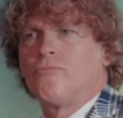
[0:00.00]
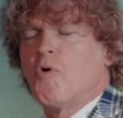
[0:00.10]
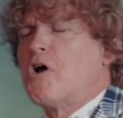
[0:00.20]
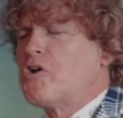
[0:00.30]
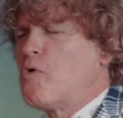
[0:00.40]

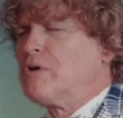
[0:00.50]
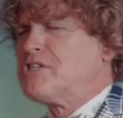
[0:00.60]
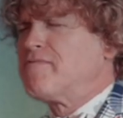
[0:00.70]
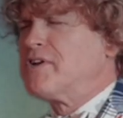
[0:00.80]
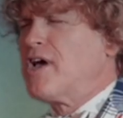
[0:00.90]
well, no
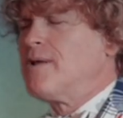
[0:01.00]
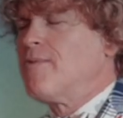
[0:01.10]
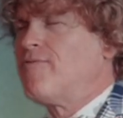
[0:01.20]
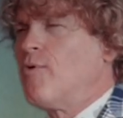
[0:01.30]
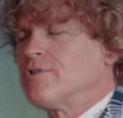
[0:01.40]
one's ever done it
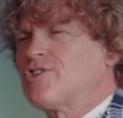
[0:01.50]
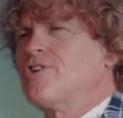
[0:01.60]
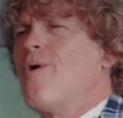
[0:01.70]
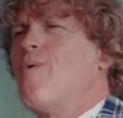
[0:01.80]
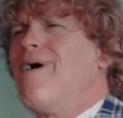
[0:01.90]
before
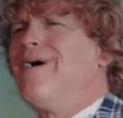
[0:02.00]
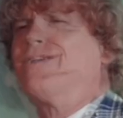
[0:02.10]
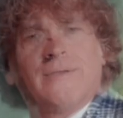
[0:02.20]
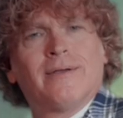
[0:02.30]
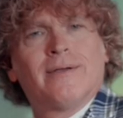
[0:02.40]
so what